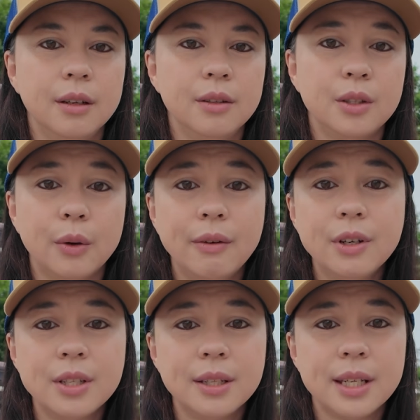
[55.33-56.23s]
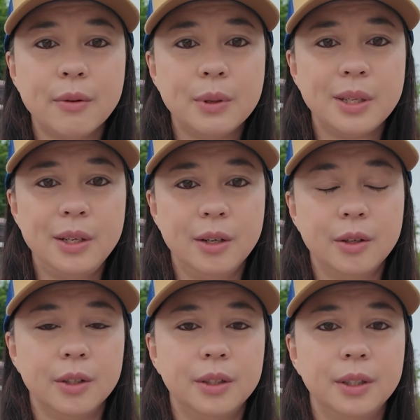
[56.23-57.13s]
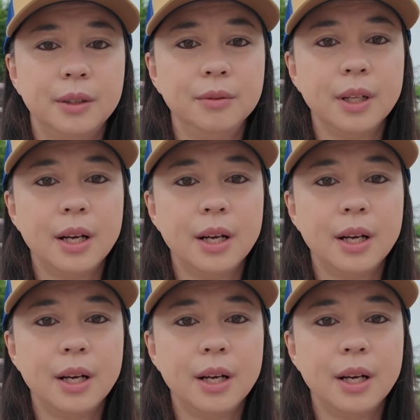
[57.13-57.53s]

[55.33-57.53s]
So ever since I was a young girl,